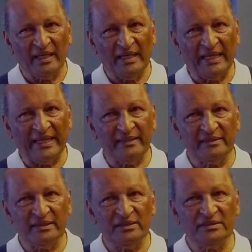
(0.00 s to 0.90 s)

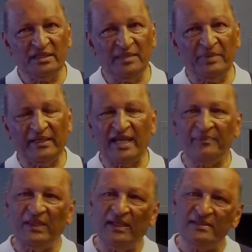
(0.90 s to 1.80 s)
And she became
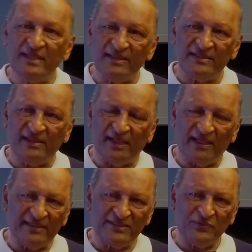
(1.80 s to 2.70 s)
the intensity, and
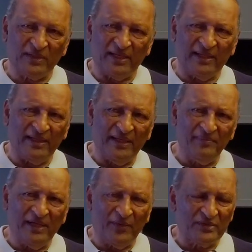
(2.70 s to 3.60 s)
this is what I,
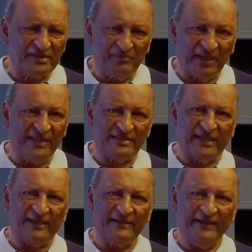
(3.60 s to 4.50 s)
I was amazed
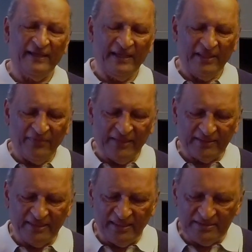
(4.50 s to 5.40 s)
at
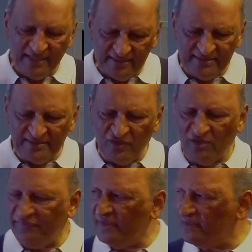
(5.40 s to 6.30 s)
that the intensity
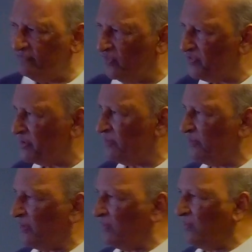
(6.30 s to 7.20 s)
of her devotion to
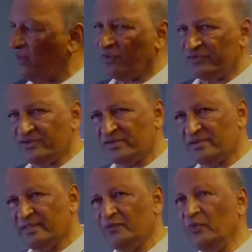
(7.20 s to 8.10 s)
the gods
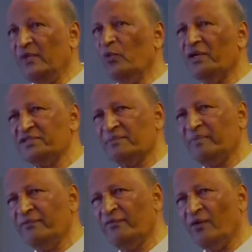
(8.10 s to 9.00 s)
that we worshipped
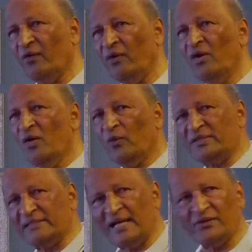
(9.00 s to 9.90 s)
before was
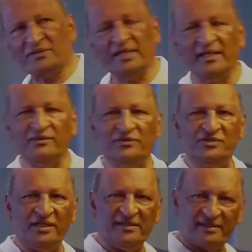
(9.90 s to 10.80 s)
now turned to
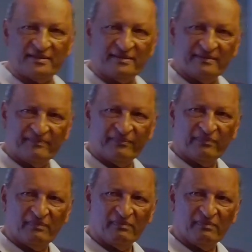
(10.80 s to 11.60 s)
Jesus. Amen.